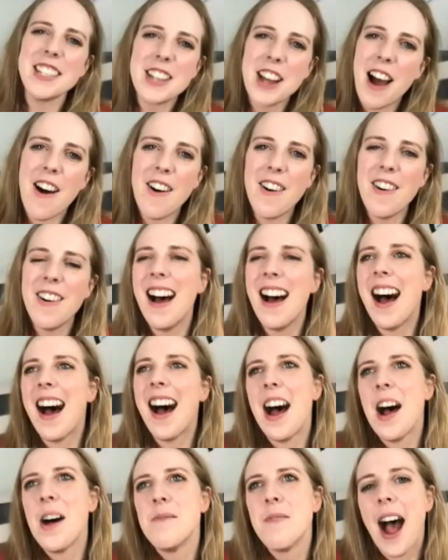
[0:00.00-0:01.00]
no.
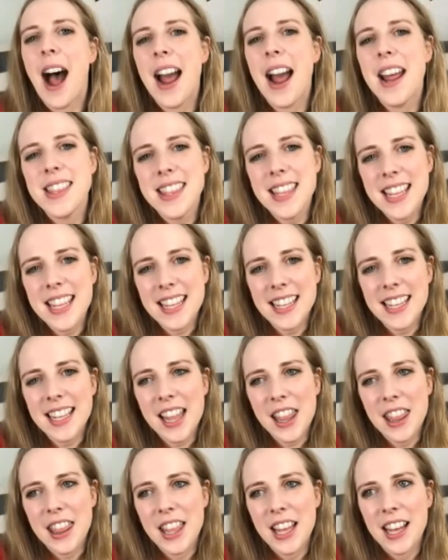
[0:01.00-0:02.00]
I think
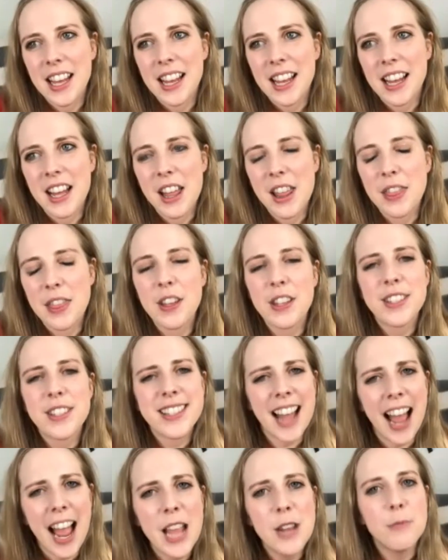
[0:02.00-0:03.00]
the
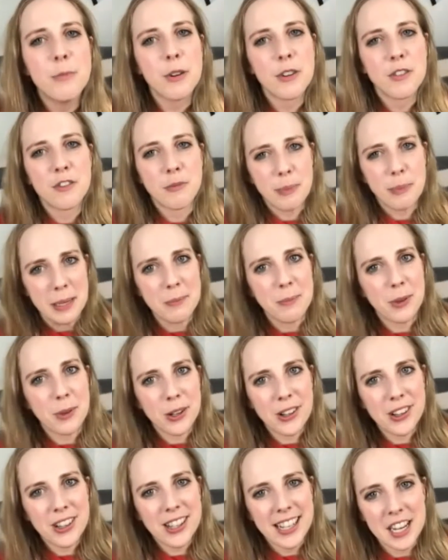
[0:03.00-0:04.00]
type of
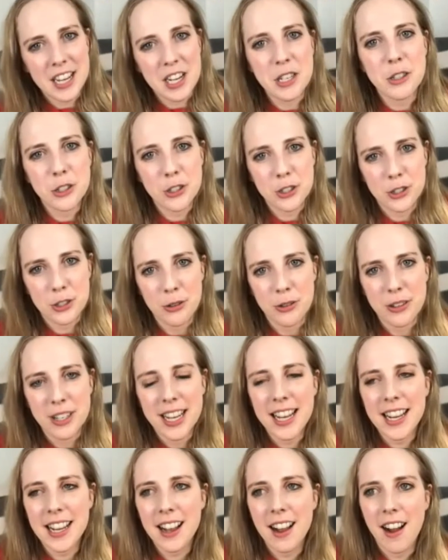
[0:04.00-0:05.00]
people in
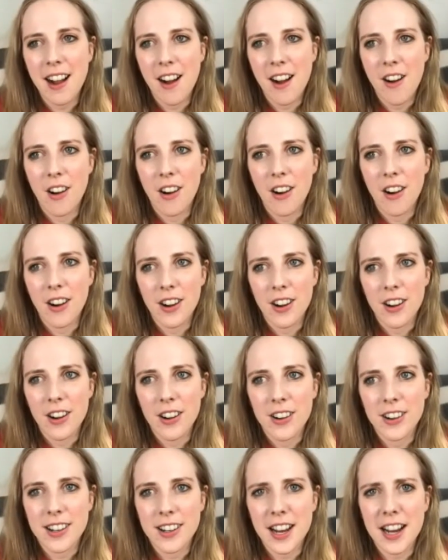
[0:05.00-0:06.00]
shooting
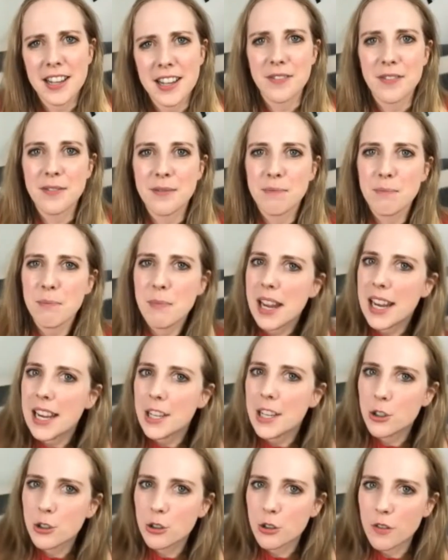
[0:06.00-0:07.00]
are kind of
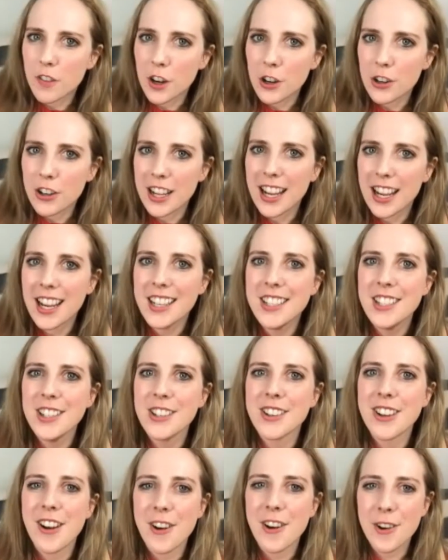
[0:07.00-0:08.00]
introverted,
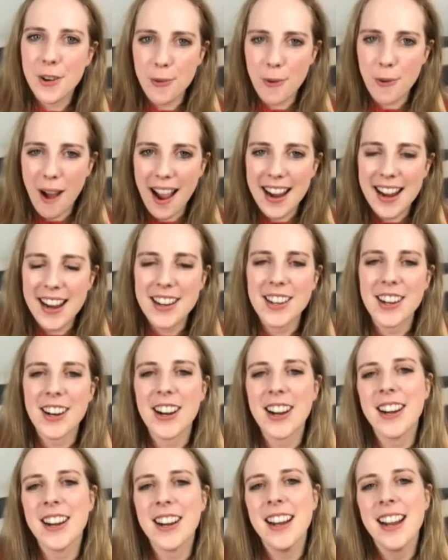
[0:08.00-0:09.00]

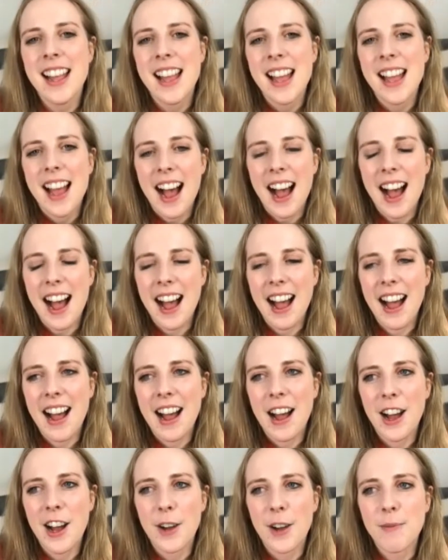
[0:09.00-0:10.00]
quieter.
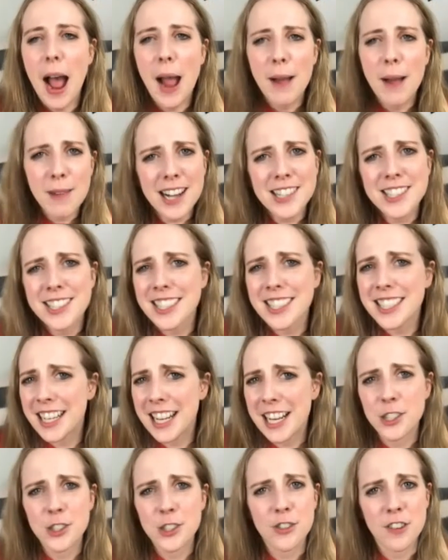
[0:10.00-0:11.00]
I'm actually an
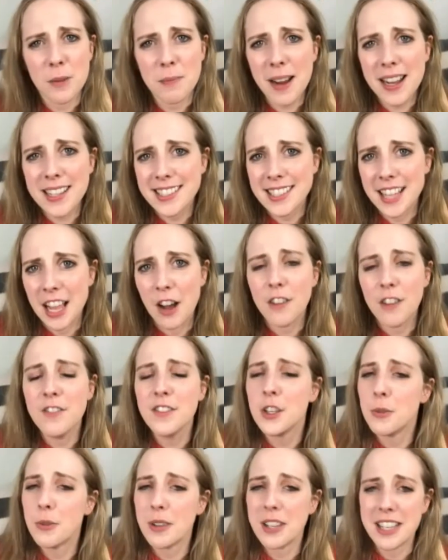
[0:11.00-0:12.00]
introvert myself.
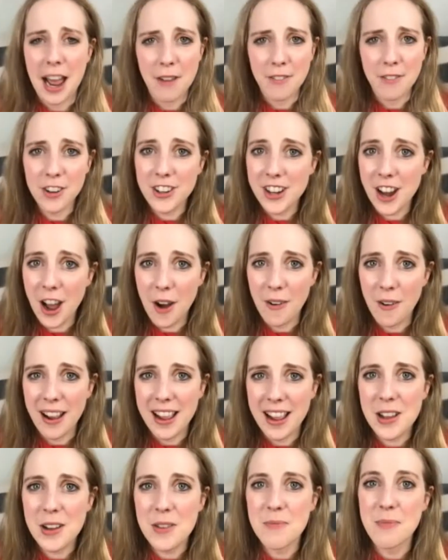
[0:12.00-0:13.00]
You would never know
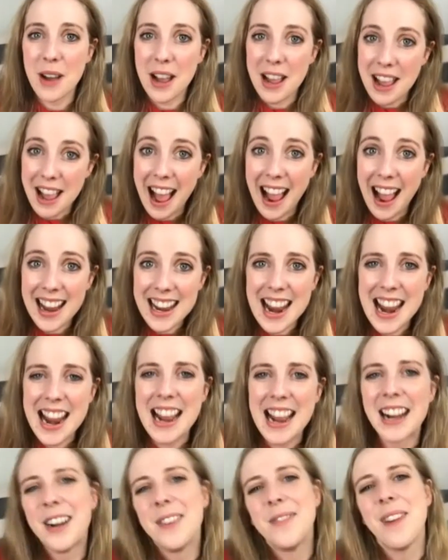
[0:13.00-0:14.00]
it, but I
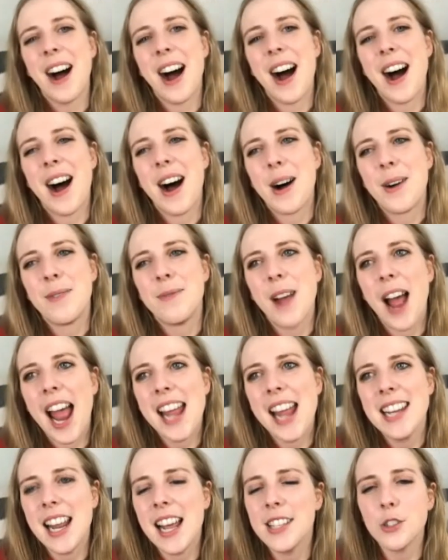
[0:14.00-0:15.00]
am.
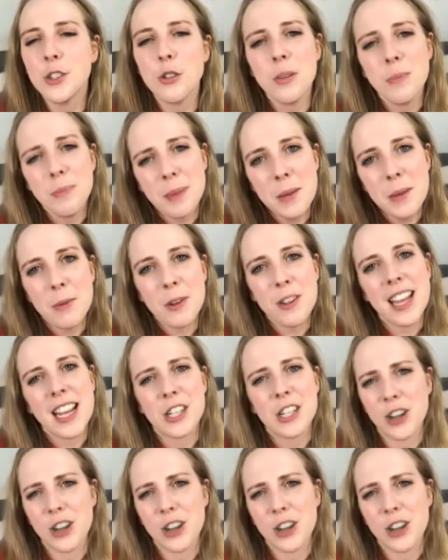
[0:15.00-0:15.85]
And so the people that